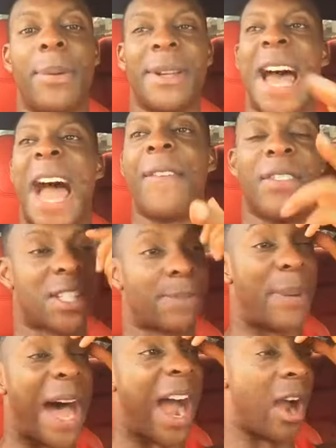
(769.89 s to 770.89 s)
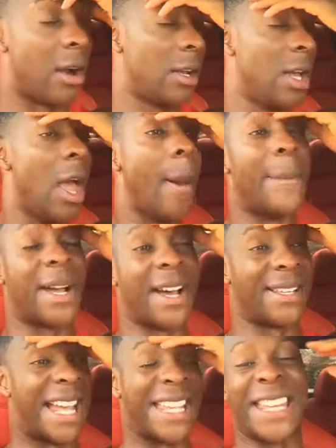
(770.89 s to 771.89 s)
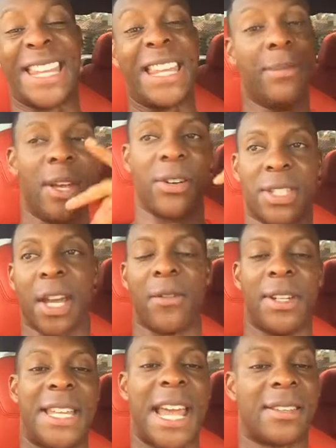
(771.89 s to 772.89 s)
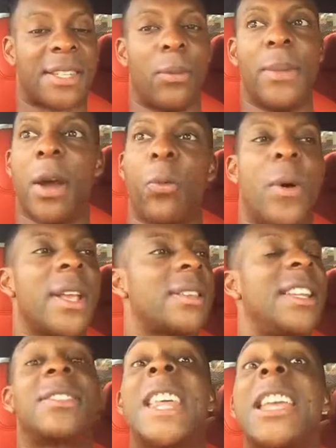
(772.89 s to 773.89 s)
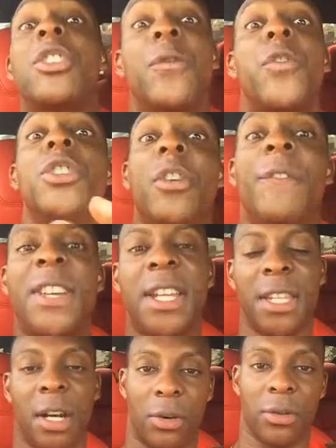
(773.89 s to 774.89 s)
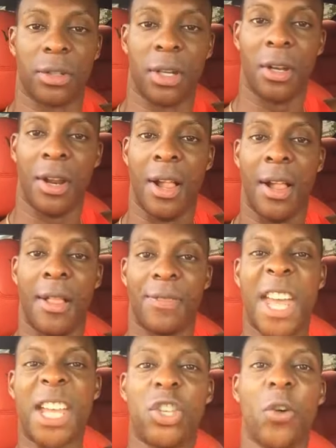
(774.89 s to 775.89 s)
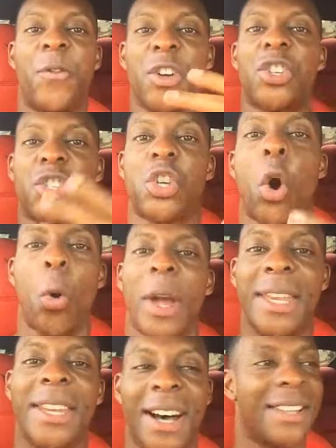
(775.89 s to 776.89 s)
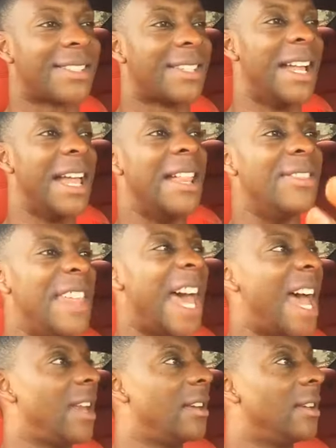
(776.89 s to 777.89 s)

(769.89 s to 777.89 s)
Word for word: that I've inspired, because I get emails every day and say, man, Wesley, thank you for your videos. Thank you for showing us that